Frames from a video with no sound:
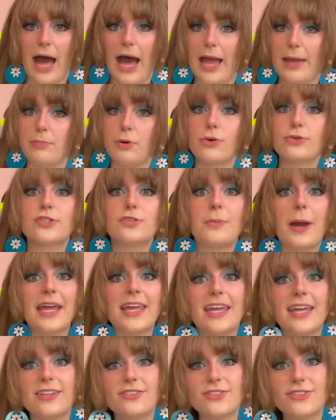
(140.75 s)
I post my
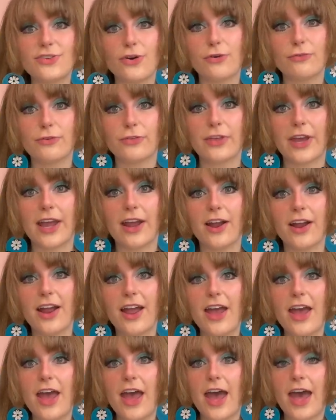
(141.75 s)
hints over there,
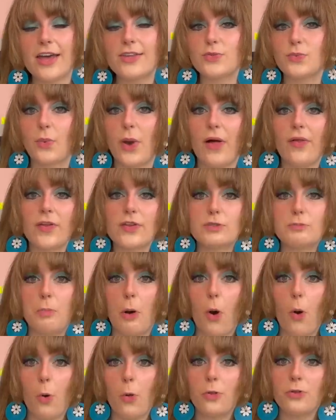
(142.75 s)
as well as
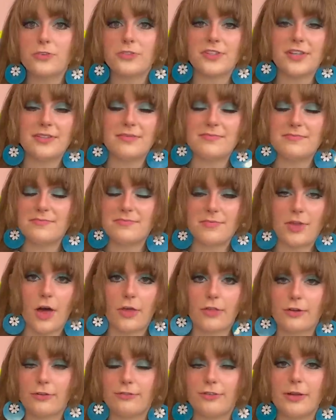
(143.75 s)
polls and
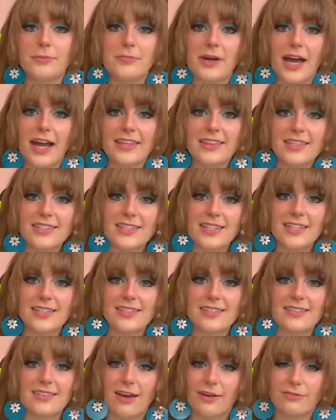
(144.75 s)
other fun
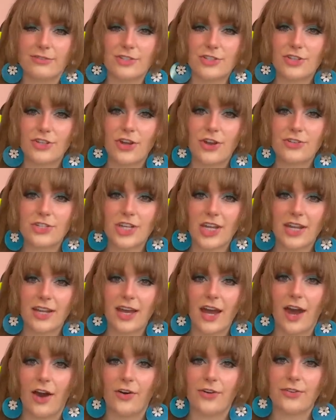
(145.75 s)
behind-the-scenes stuff. You should go check it
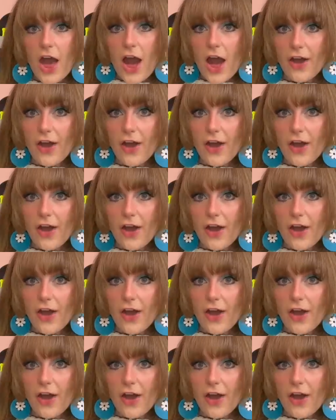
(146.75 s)
out.